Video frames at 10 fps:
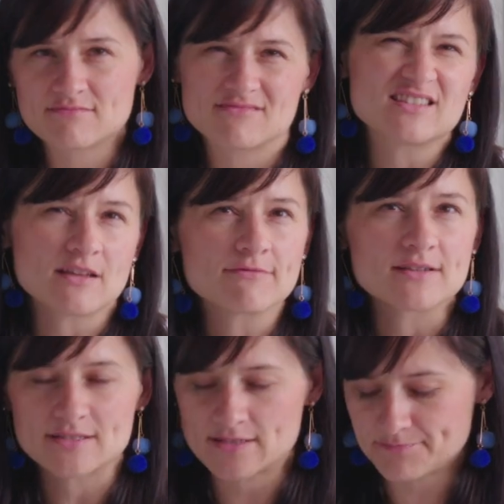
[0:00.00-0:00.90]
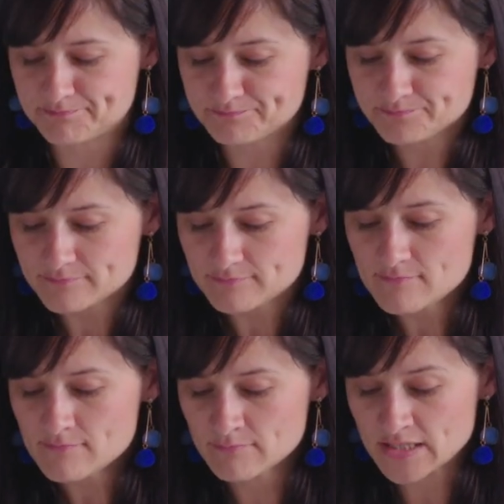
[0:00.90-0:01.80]
the difference
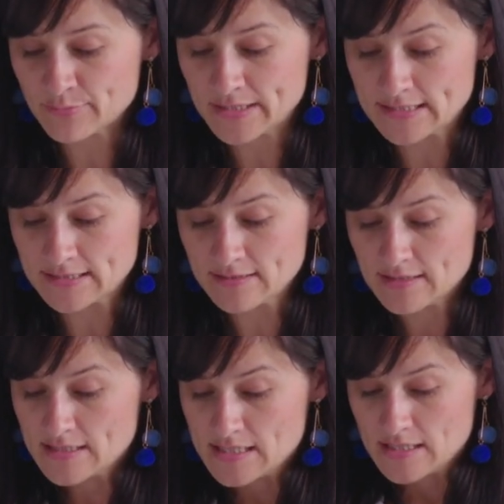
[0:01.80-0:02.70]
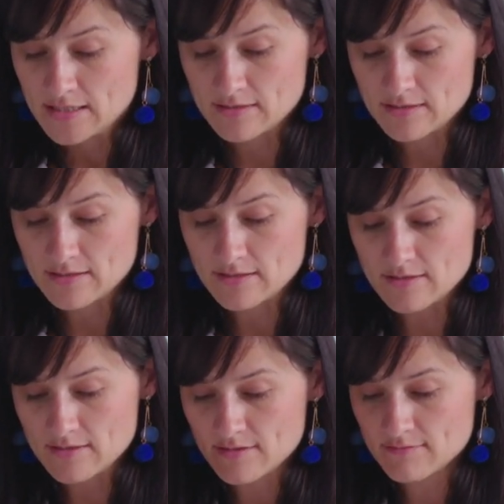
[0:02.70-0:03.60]
between,
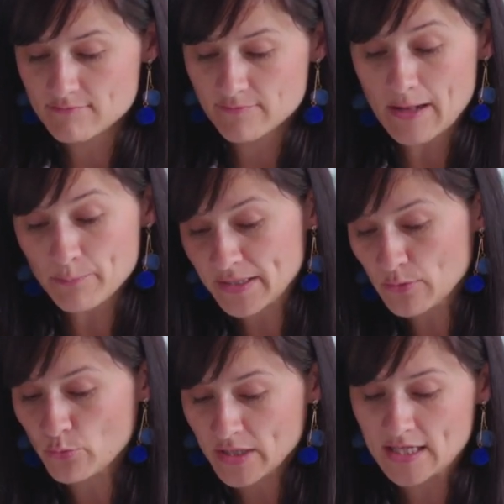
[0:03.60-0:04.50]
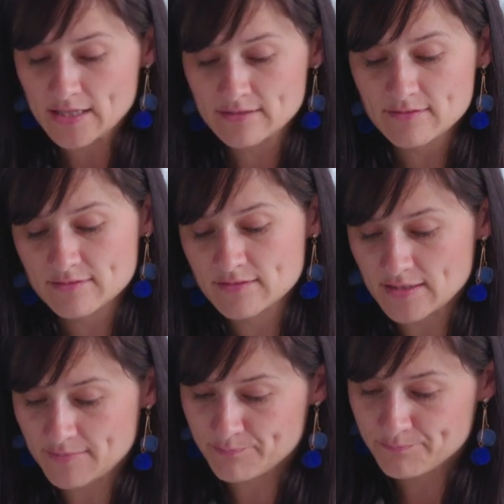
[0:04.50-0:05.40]
between
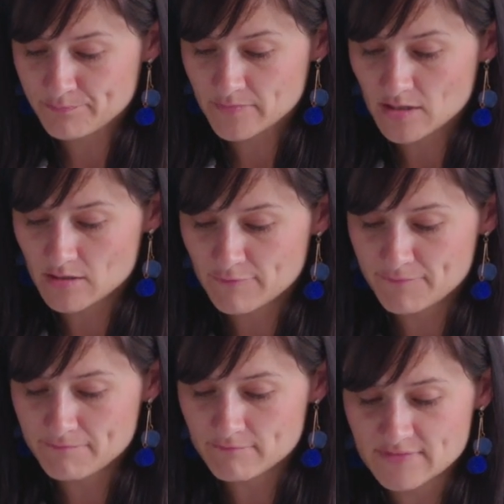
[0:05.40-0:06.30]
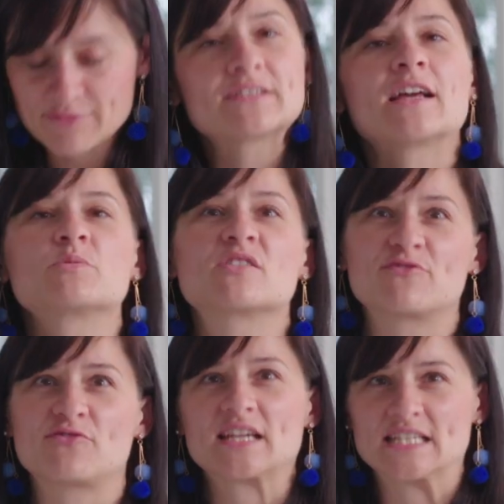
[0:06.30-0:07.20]
the different types of
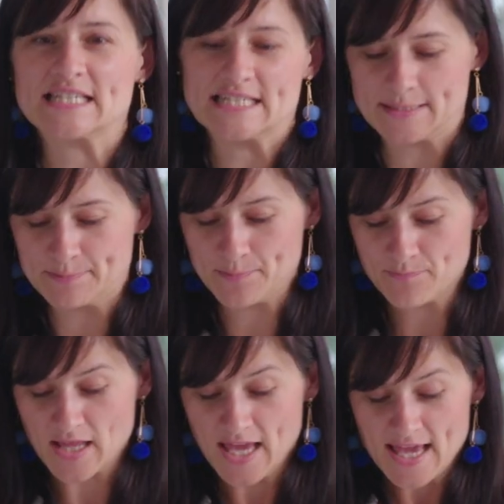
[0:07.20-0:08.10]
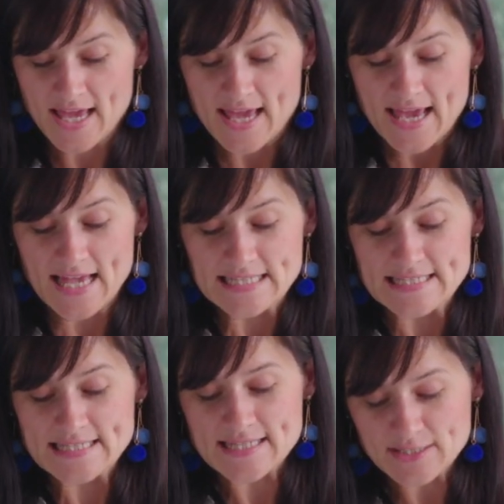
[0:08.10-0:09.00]
fiction.
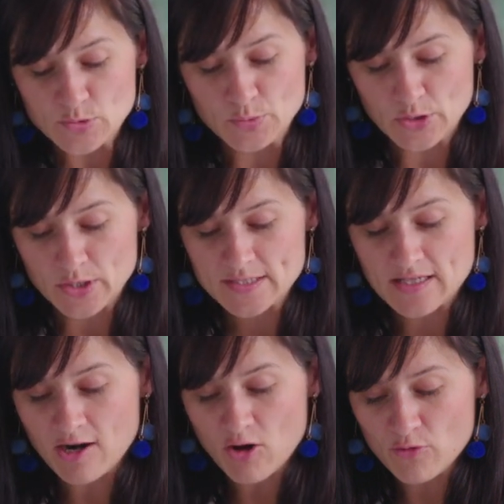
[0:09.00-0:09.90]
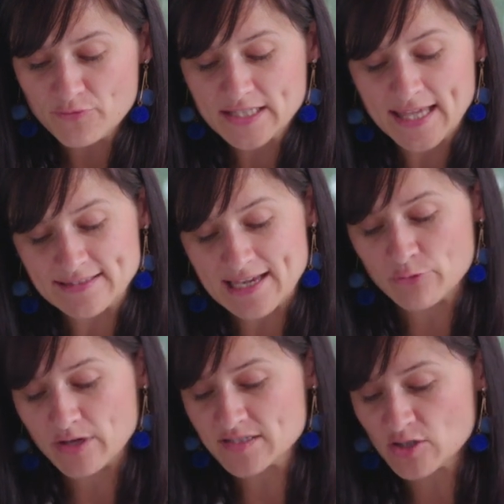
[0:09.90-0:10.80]
And such works are often
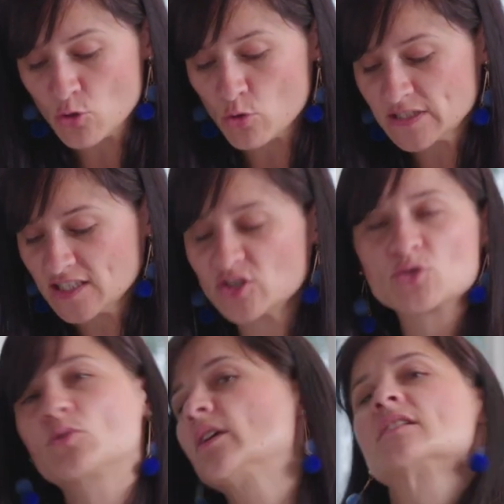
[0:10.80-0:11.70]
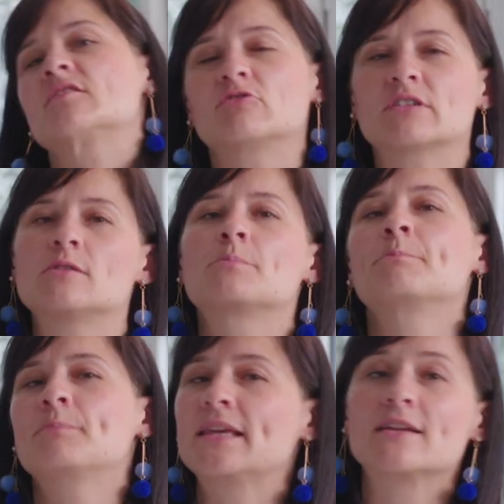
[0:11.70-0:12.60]
categorized according to historical
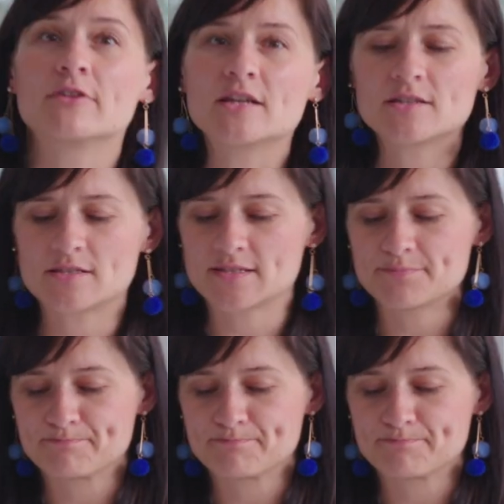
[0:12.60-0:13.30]
periods.